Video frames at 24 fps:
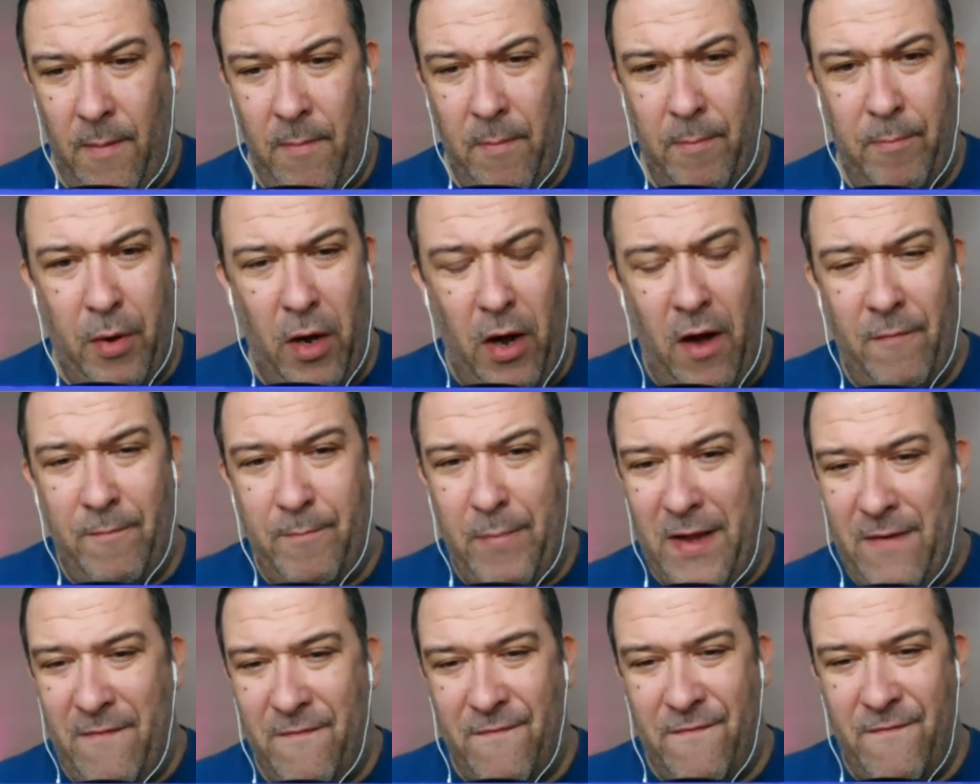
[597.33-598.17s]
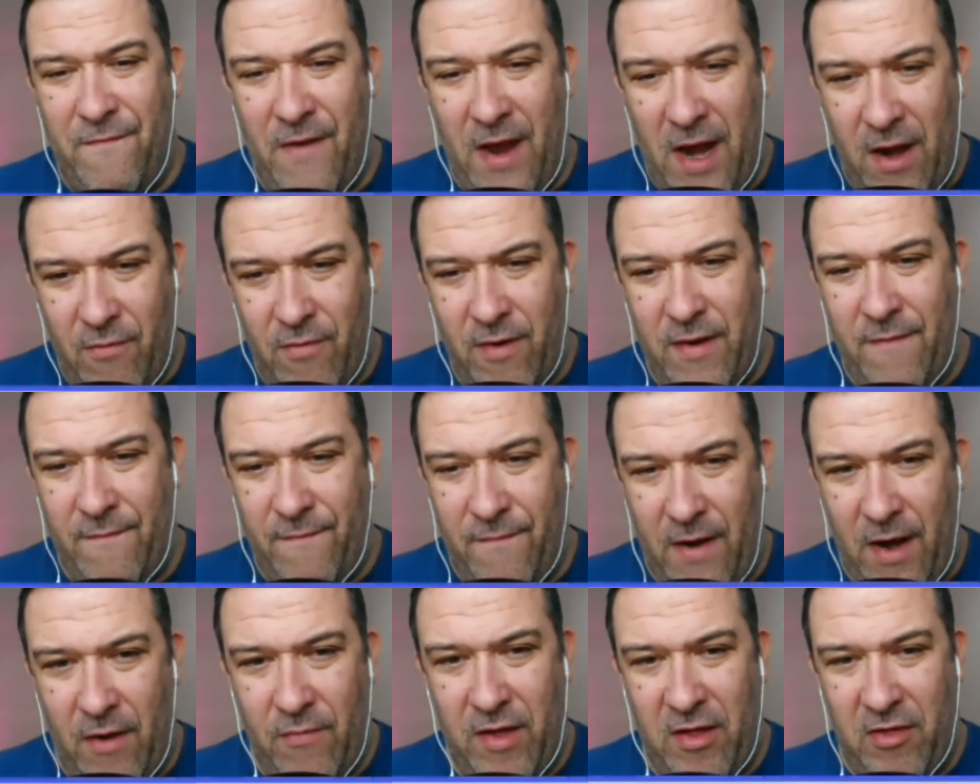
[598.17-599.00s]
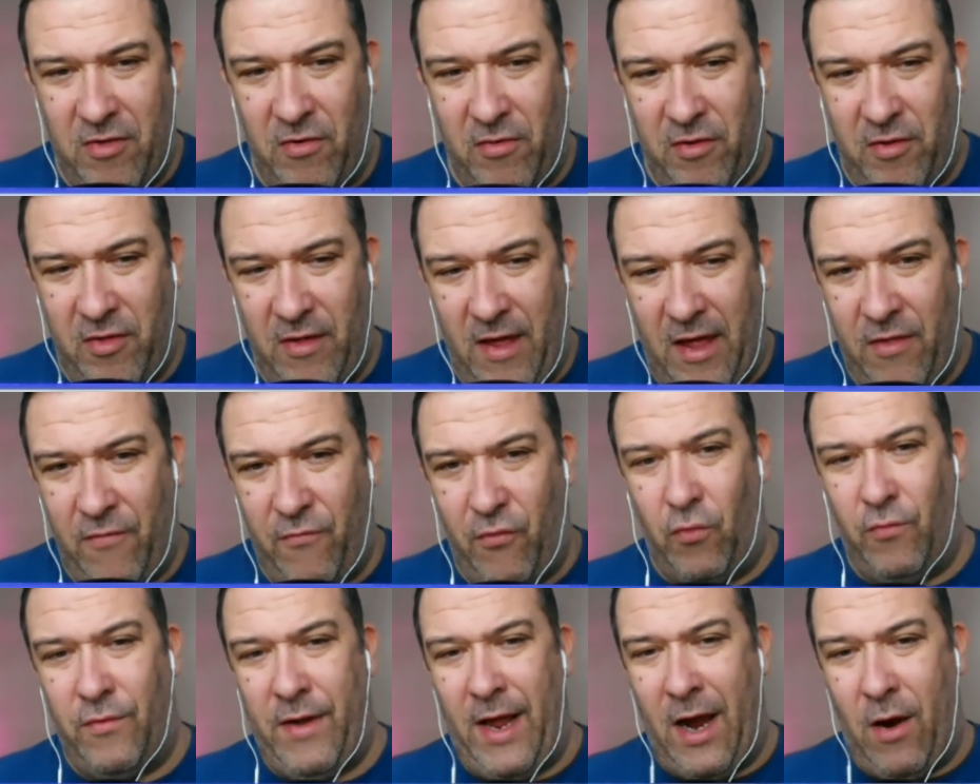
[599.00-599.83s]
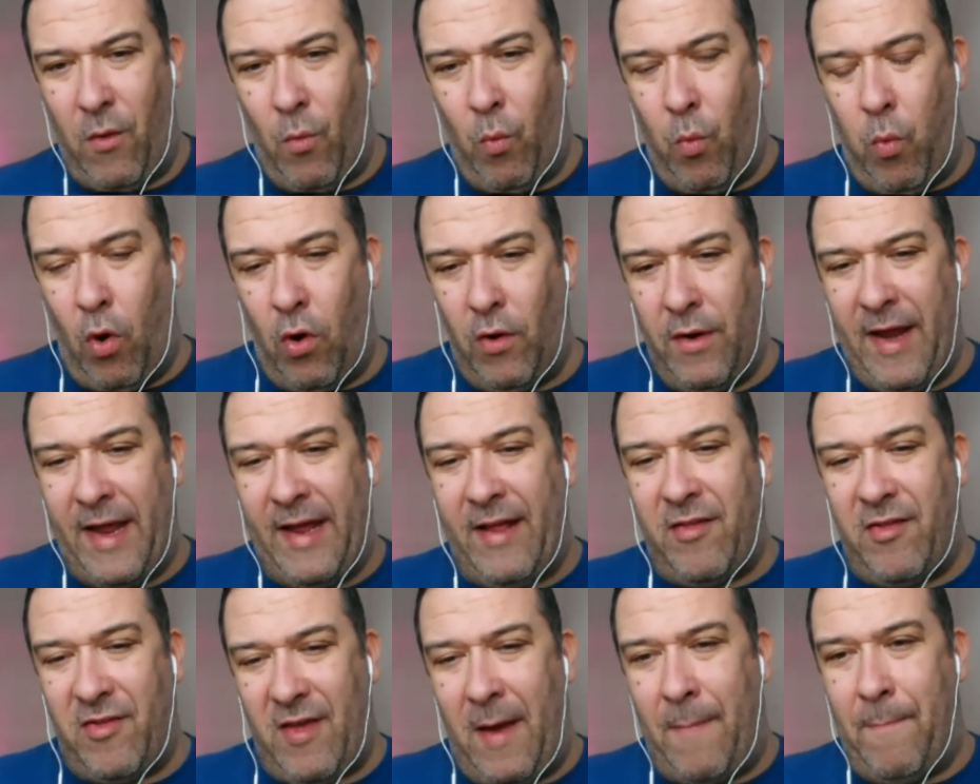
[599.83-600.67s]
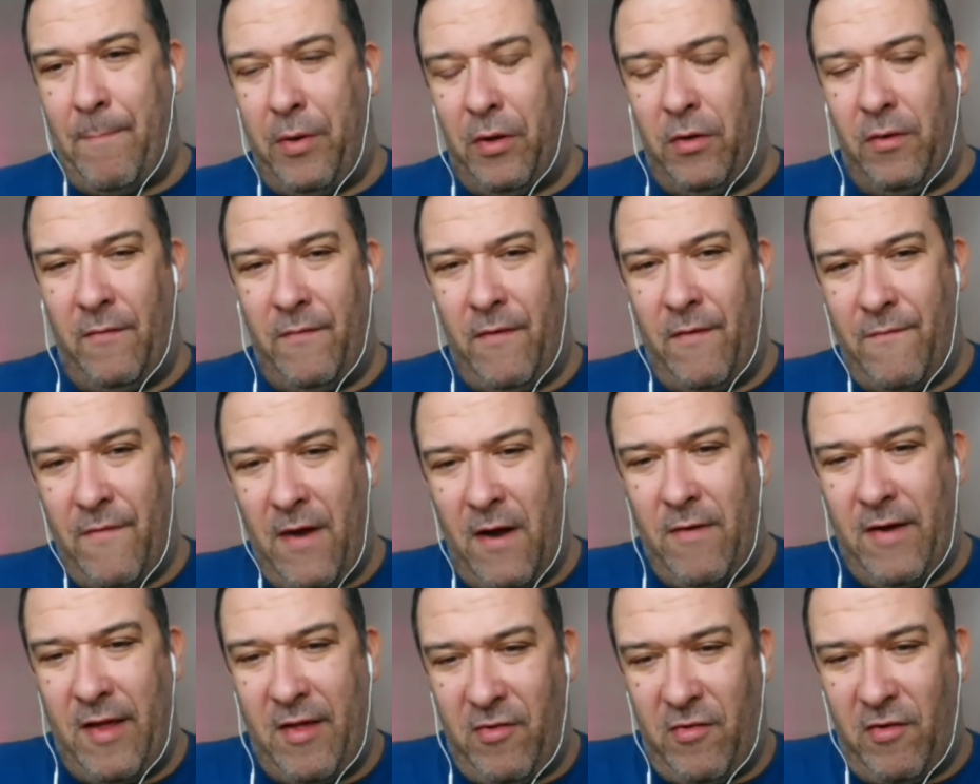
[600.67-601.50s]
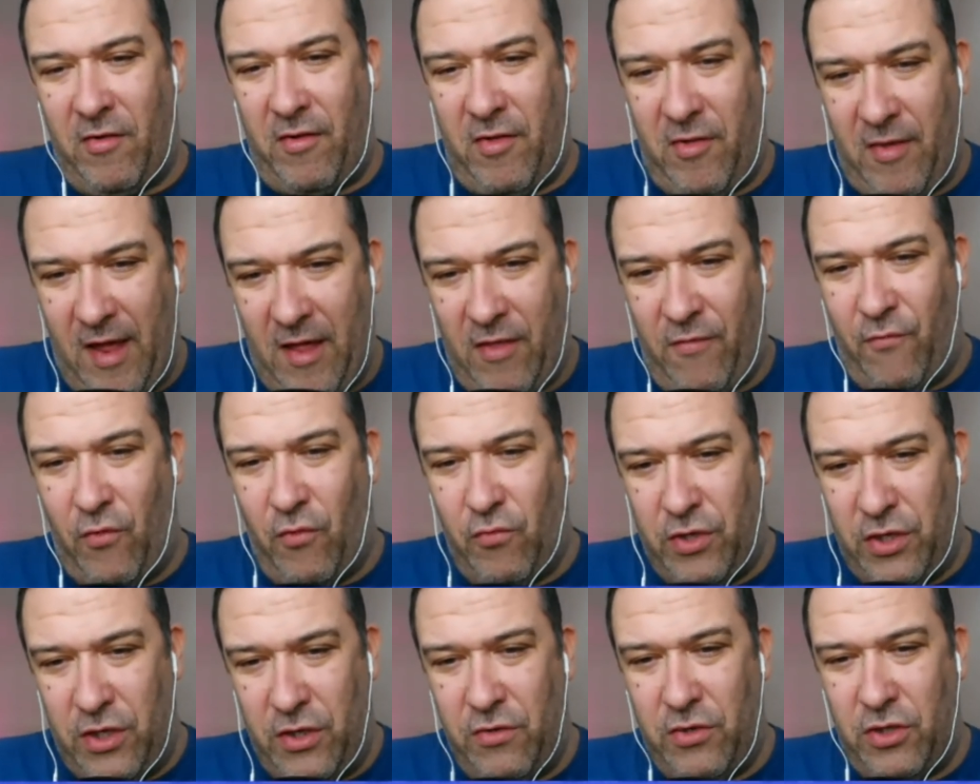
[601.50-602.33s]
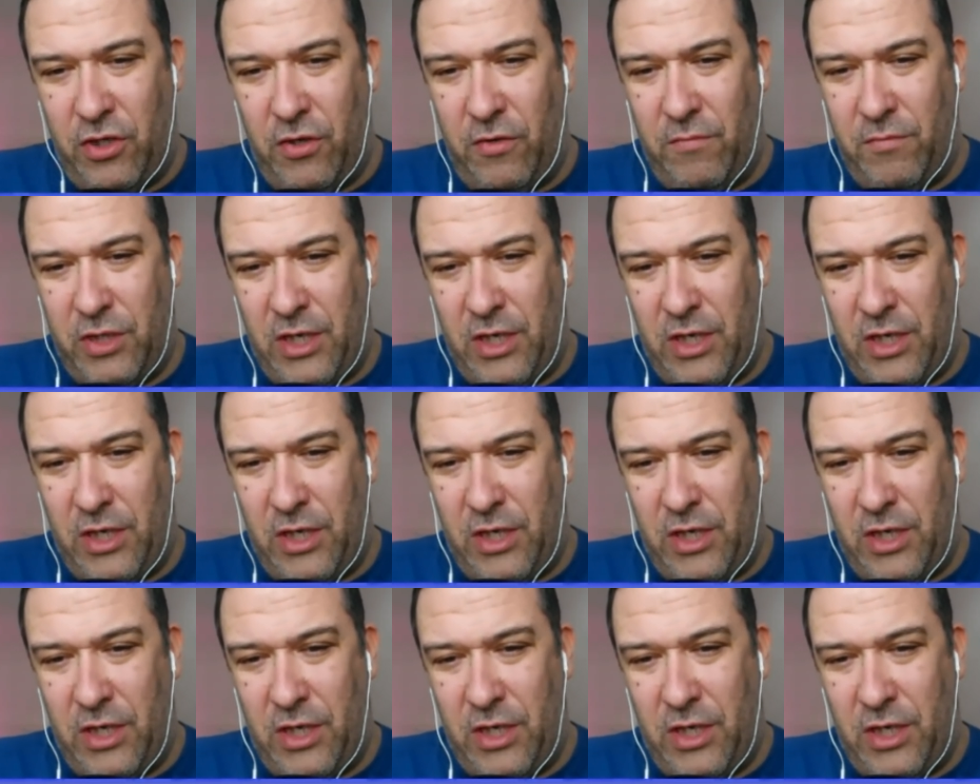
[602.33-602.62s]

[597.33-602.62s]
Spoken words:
but have been very, very successful. Now, one example of a very successful YouTube